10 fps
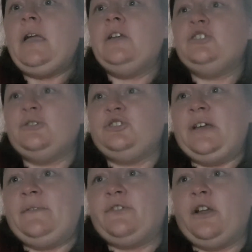She
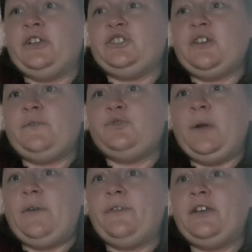only served
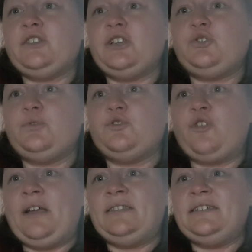12 years, and she was
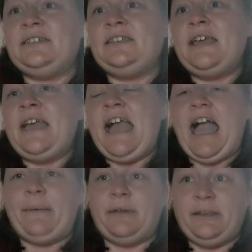granted
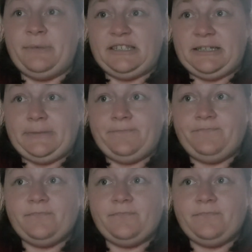anonymity.